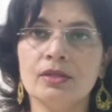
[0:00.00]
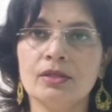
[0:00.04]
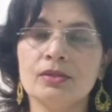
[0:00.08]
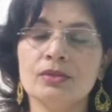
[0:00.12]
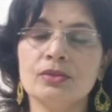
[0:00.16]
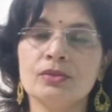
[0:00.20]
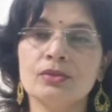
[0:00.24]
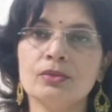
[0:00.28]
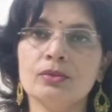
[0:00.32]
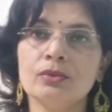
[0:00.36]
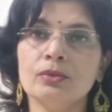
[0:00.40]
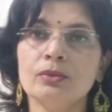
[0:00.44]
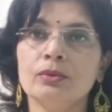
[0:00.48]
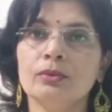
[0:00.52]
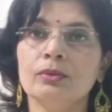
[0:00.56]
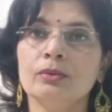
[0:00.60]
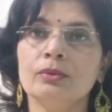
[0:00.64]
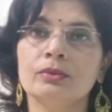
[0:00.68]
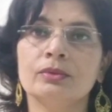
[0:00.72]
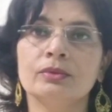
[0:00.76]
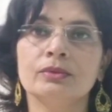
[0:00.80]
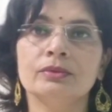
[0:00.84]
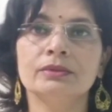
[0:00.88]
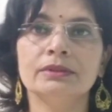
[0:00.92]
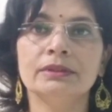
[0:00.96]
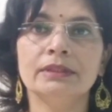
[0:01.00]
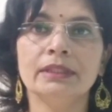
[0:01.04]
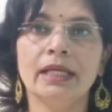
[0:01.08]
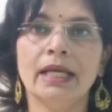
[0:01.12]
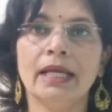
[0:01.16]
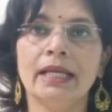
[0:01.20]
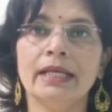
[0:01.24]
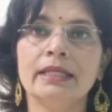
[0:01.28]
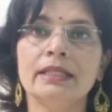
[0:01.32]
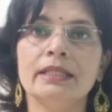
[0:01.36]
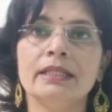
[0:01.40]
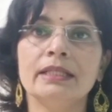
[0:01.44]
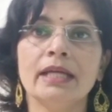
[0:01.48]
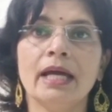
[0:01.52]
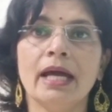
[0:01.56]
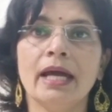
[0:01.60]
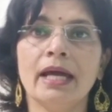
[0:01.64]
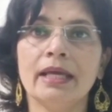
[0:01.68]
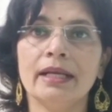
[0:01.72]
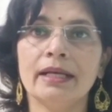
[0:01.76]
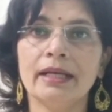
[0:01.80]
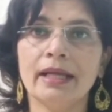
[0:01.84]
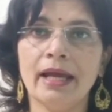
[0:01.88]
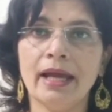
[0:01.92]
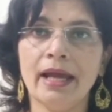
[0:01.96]
So the
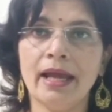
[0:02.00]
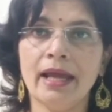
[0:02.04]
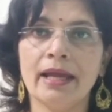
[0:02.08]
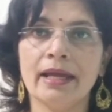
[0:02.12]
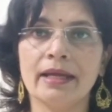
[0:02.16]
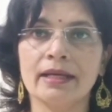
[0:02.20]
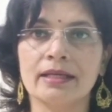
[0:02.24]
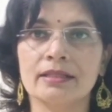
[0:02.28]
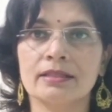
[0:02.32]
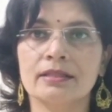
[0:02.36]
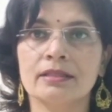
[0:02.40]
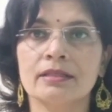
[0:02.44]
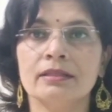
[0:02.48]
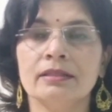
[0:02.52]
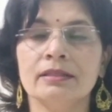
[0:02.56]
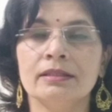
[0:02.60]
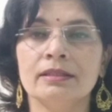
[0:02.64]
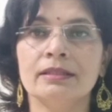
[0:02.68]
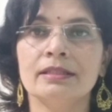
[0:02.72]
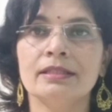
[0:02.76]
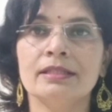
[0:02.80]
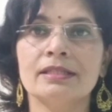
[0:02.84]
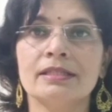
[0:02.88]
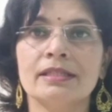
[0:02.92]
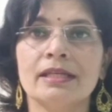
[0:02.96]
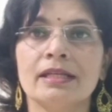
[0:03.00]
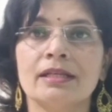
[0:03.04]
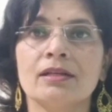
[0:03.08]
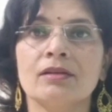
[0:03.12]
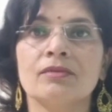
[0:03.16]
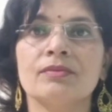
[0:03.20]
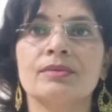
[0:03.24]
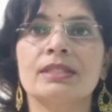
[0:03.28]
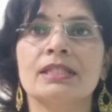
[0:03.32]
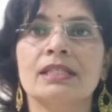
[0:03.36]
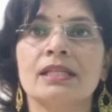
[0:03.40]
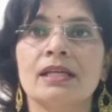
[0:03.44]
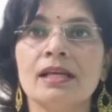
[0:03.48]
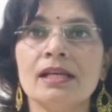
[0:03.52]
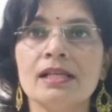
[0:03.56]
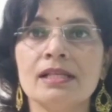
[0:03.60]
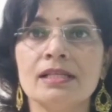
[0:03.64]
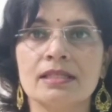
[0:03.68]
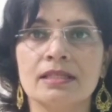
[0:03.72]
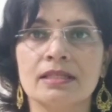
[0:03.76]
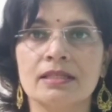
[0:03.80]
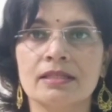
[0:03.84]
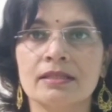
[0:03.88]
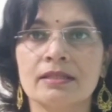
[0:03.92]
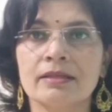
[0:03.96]
entire act, the set of
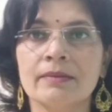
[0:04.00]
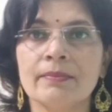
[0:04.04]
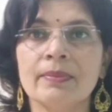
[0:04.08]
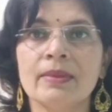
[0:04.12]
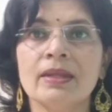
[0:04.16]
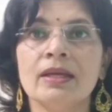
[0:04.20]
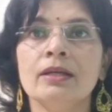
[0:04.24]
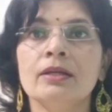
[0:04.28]
skills,